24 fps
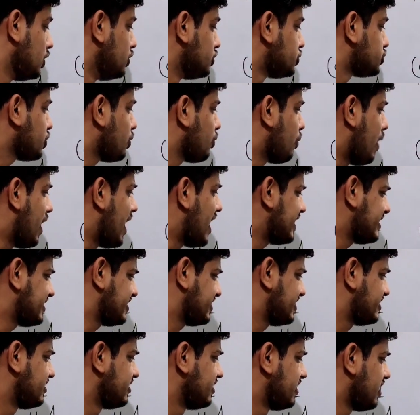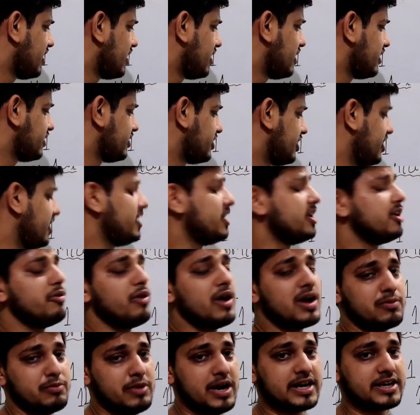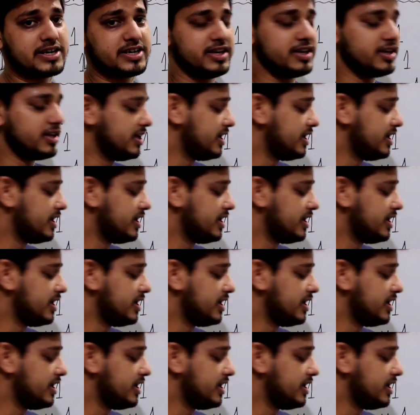So what thing you are marking